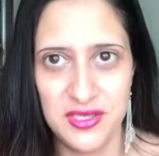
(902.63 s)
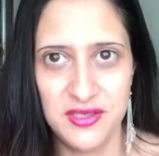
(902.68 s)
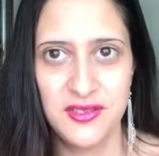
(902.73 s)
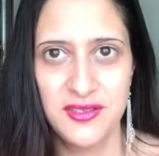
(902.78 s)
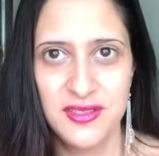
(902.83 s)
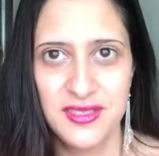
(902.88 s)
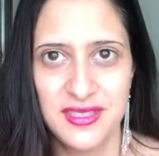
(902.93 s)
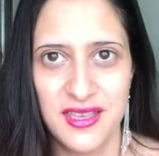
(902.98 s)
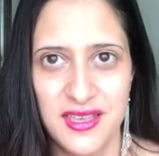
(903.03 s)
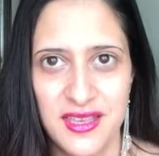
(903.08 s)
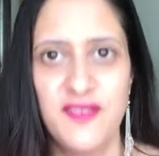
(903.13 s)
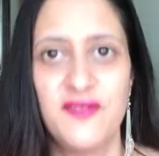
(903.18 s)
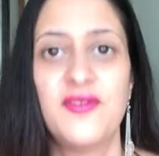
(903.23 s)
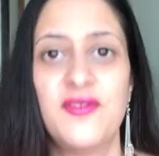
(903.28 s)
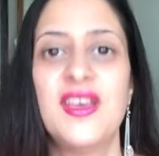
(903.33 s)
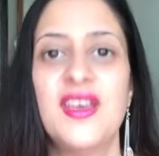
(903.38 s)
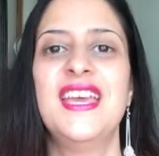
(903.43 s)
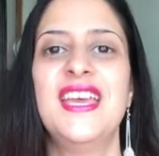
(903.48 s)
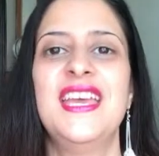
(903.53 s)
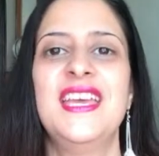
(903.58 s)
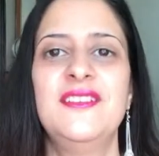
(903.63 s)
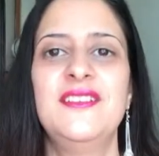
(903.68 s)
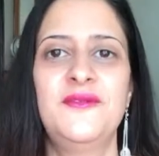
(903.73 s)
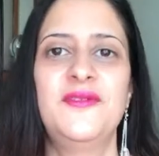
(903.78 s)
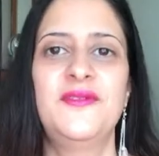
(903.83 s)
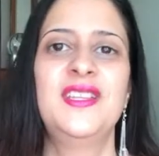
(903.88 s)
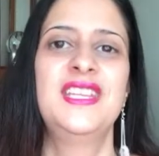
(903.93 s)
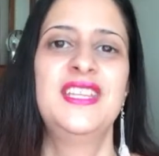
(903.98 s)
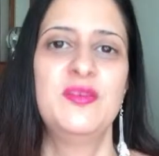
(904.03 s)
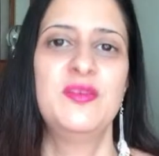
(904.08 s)
field of
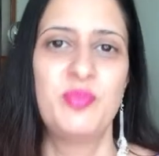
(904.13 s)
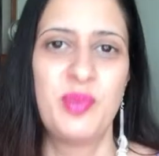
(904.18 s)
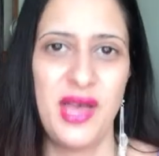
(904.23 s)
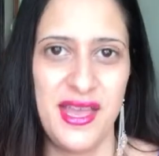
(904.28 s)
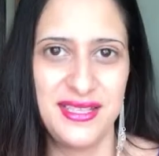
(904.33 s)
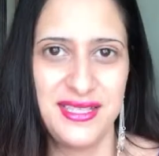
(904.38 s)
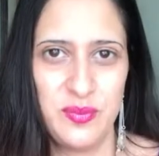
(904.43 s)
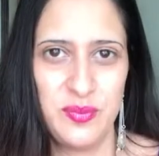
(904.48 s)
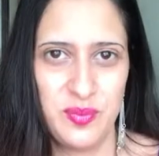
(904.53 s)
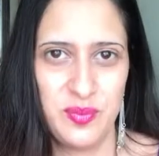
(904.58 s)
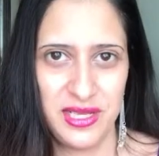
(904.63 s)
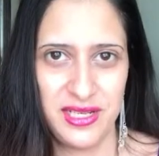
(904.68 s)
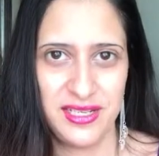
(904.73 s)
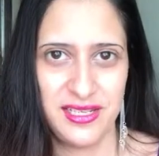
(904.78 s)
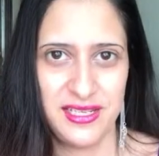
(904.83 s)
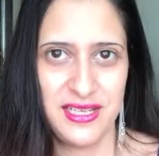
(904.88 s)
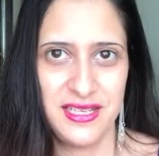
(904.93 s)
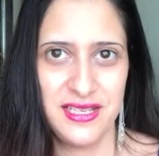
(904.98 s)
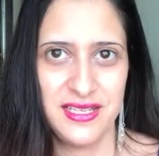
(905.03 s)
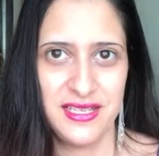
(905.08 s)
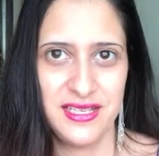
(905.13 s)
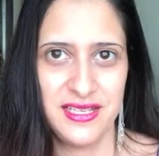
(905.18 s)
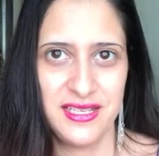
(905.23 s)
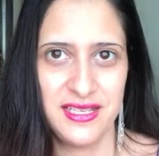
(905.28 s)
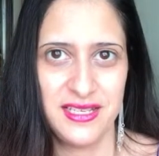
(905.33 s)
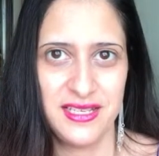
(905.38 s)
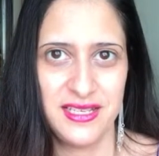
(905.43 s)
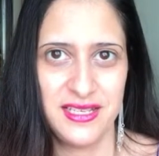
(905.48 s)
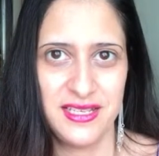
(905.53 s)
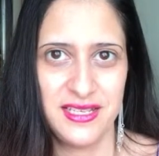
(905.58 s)
infinite possibilities.
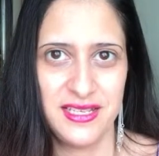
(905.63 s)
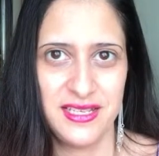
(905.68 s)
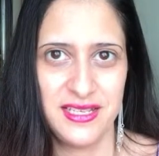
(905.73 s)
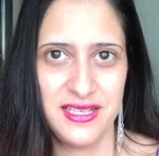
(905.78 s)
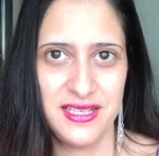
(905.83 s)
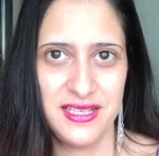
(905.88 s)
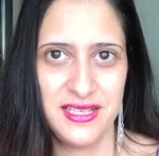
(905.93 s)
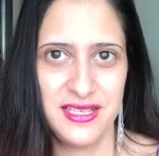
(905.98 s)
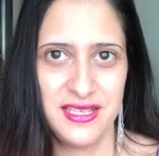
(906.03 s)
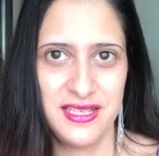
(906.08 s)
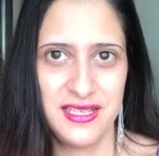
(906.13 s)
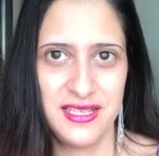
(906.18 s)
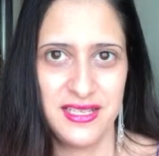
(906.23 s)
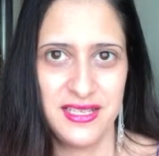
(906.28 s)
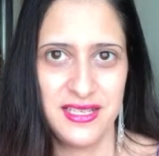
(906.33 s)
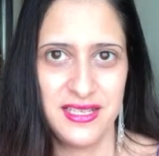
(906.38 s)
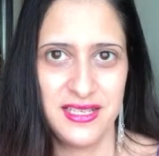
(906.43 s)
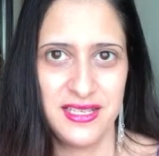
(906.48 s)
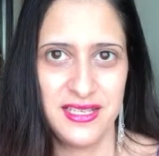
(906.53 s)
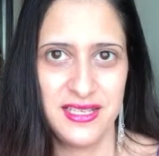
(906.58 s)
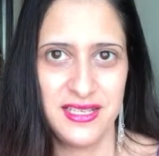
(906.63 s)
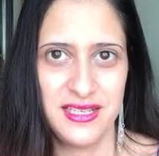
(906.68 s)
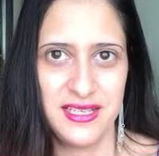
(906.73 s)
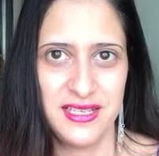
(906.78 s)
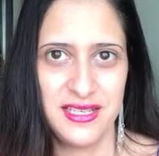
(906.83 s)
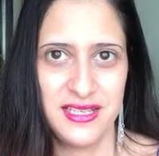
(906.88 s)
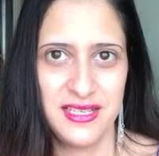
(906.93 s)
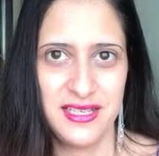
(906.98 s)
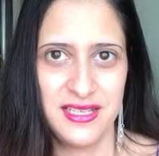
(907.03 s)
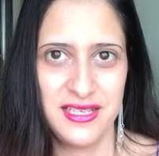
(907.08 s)
And that's what I'm
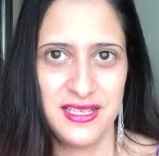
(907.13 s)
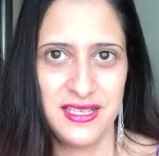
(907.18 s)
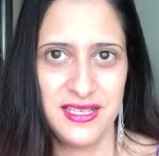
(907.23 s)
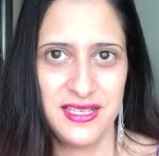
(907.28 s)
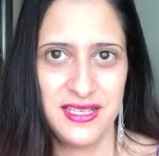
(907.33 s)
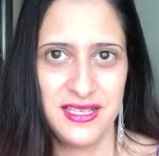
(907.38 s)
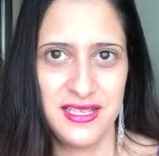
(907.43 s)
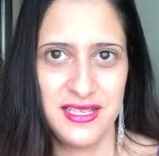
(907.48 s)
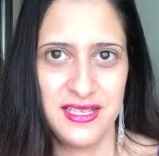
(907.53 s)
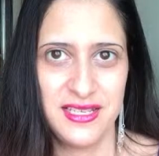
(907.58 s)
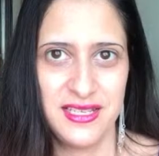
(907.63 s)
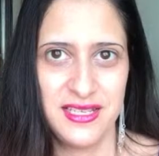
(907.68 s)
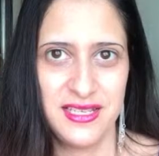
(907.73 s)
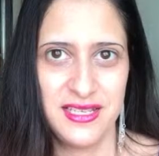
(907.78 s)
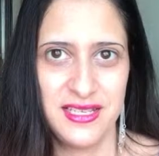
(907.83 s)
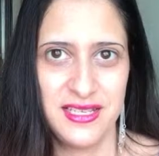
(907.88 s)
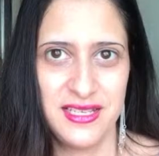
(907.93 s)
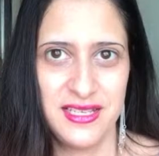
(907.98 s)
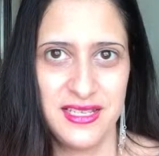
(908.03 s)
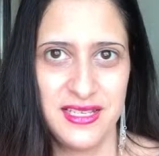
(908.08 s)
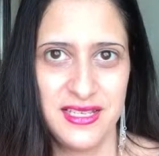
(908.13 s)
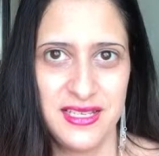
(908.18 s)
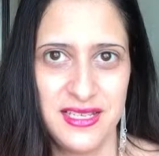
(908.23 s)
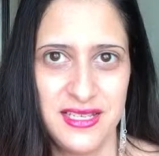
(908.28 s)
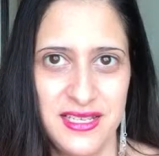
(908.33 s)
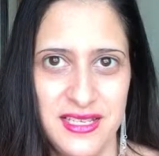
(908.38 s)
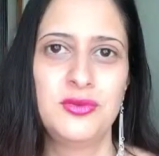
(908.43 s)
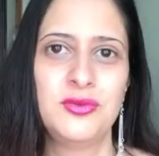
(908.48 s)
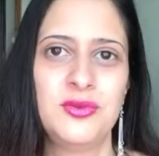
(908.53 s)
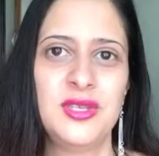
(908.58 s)
inviting you to
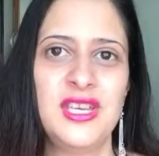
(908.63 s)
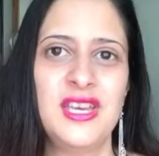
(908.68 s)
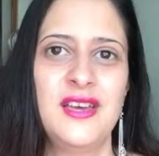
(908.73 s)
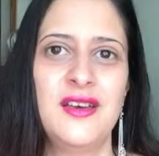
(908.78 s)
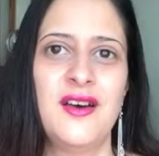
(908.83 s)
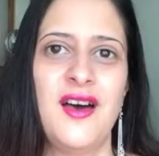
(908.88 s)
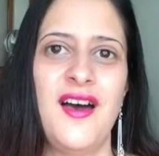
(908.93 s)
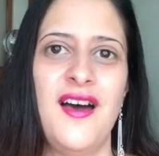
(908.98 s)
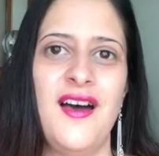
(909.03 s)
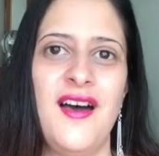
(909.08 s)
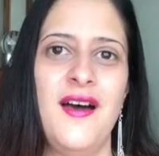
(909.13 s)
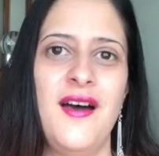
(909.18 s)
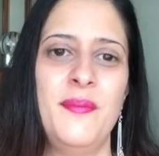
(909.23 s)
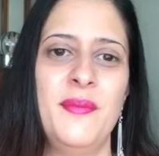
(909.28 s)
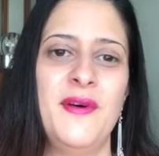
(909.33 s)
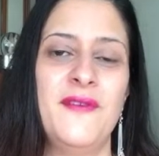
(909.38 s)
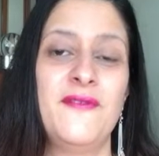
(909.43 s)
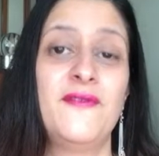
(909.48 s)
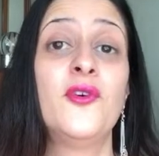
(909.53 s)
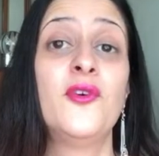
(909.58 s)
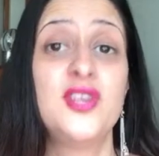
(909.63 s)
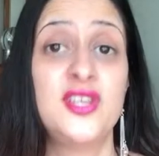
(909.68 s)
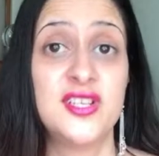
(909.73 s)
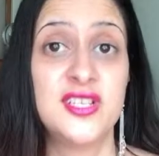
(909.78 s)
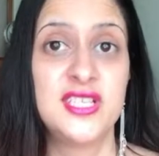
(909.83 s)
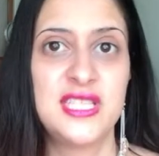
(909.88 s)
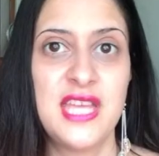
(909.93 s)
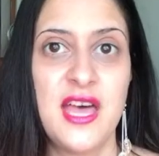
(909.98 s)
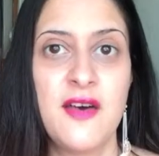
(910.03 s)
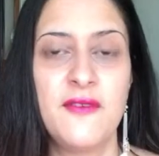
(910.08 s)
do for
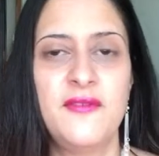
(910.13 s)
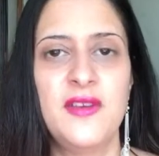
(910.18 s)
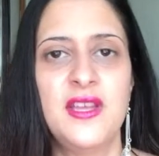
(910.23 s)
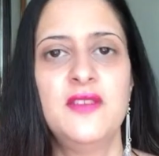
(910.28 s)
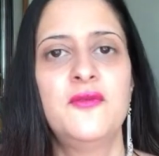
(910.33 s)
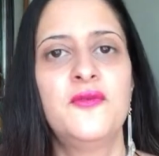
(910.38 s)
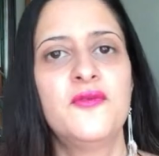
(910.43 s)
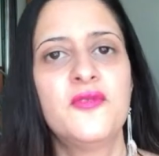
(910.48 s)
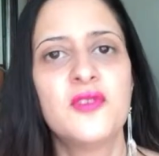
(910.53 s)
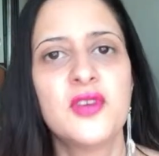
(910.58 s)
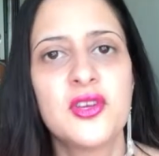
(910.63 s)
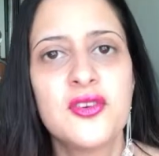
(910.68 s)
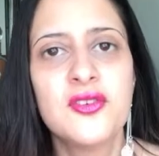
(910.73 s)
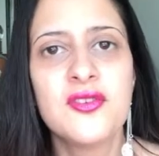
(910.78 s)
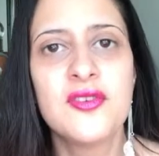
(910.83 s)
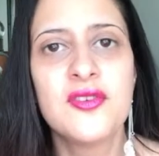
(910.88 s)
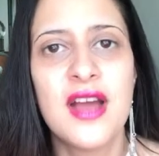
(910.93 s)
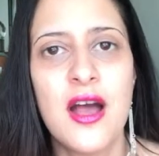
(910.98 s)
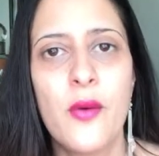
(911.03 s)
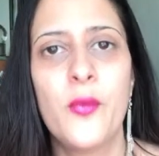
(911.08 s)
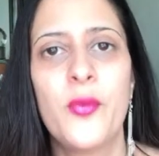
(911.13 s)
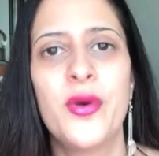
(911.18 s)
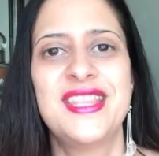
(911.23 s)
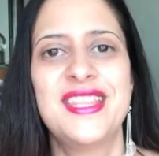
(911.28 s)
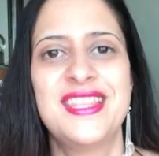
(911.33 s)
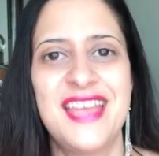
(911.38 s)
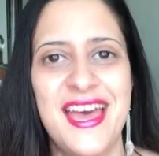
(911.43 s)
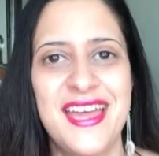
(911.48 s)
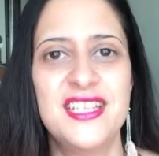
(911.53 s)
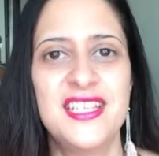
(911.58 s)
yourself, and figure out
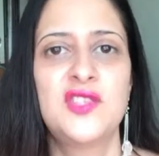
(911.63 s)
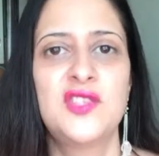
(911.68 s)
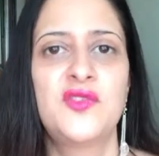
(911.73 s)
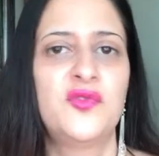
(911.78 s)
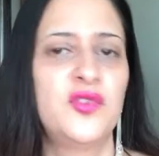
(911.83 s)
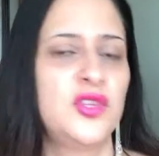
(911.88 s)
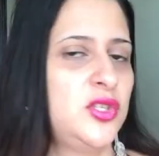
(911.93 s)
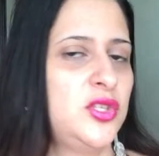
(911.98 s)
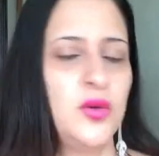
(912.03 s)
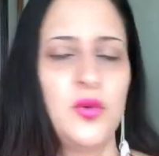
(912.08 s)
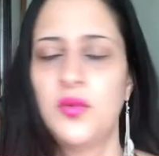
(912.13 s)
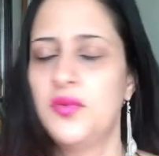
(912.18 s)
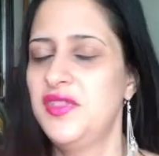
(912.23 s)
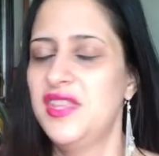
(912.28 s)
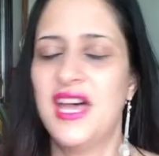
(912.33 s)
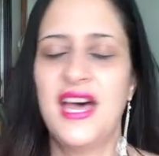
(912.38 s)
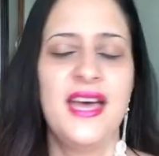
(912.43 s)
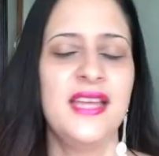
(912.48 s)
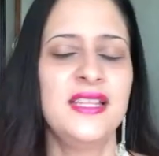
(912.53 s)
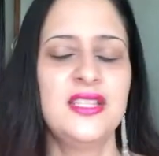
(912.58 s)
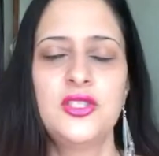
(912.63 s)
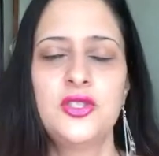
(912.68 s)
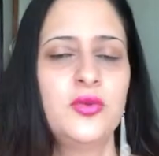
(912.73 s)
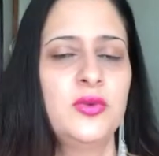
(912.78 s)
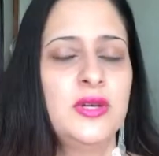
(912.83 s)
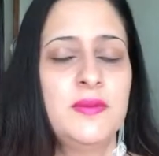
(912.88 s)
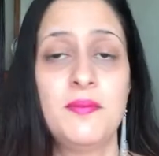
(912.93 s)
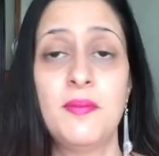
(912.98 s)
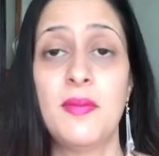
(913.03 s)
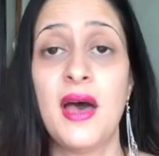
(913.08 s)
what that is for you. Not
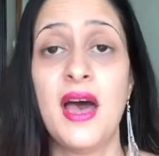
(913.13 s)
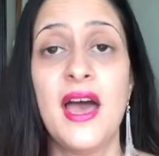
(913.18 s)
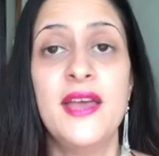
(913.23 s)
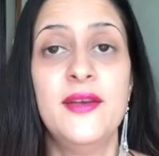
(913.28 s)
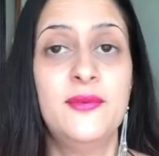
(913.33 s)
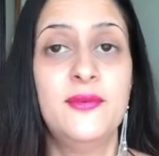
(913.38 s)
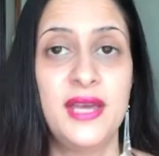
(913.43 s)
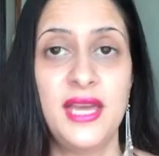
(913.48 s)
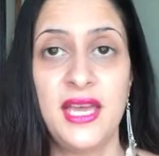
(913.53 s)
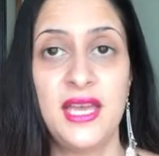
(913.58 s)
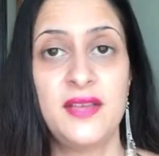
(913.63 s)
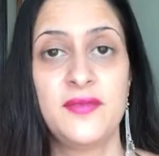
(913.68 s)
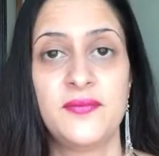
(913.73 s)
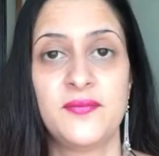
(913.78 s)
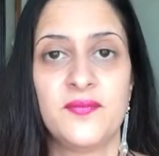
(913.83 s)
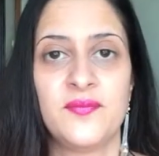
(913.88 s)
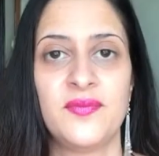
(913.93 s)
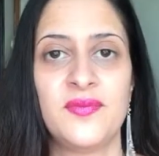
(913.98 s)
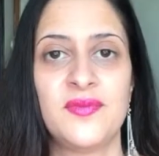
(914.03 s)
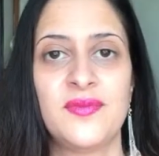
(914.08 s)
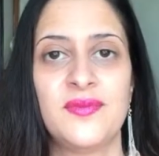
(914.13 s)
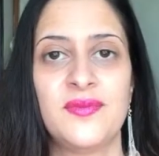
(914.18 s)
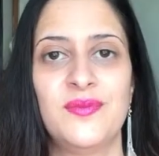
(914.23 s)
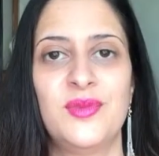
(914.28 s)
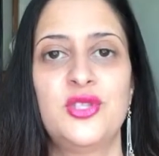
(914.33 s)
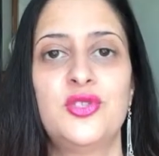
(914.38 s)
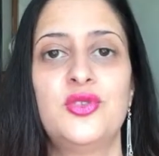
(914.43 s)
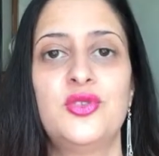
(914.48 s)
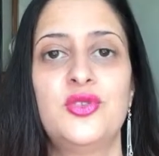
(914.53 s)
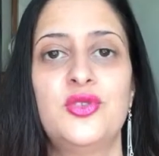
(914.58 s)
do it my way,
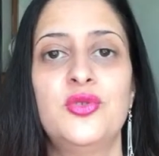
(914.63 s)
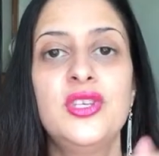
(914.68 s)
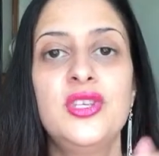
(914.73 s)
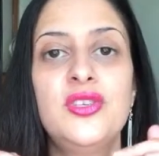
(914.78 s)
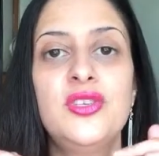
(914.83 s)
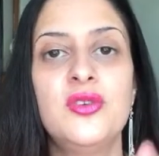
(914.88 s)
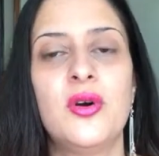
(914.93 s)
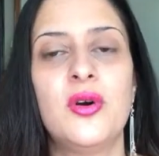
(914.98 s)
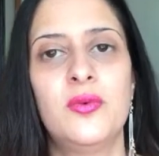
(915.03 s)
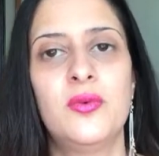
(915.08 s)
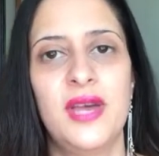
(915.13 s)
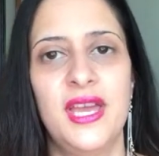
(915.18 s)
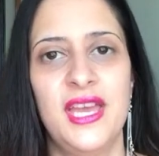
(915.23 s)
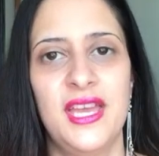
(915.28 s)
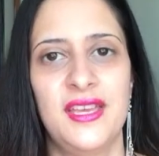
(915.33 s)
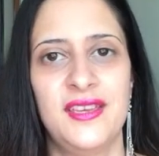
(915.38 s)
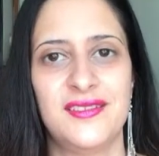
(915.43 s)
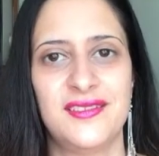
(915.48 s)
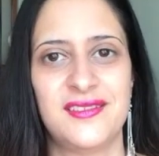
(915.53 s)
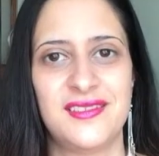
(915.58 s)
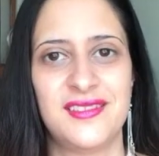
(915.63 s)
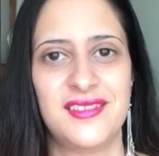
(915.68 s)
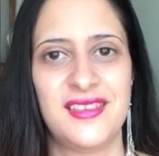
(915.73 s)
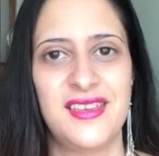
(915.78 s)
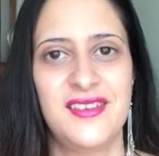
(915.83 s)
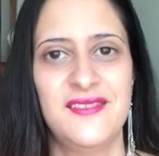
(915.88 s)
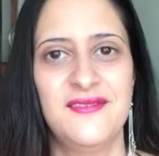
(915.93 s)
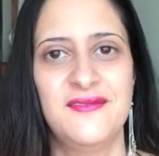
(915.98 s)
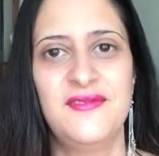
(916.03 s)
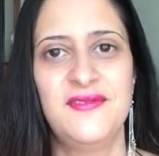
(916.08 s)
but do it your way.
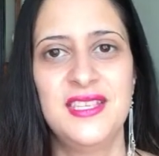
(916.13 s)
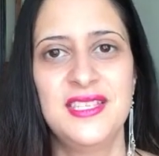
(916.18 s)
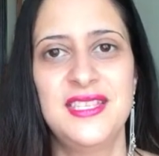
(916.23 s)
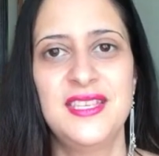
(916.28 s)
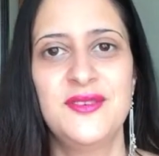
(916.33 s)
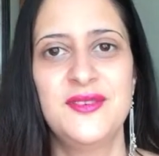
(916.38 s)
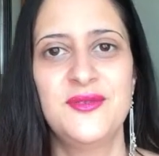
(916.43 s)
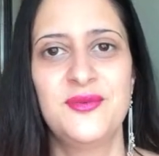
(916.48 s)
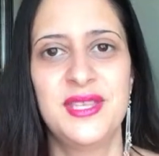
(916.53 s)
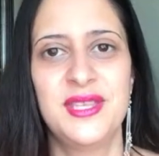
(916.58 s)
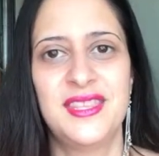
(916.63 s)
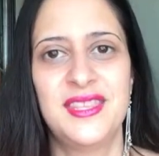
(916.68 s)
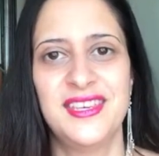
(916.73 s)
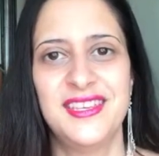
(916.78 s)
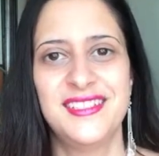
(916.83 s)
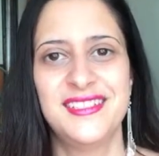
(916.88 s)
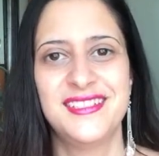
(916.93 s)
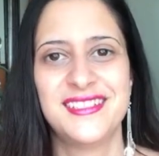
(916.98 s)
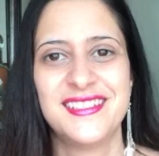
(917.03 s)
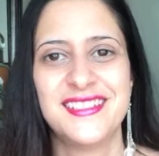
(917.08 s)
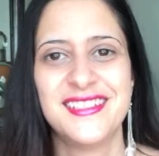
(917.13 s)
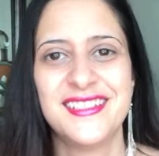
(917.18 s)
Visit within.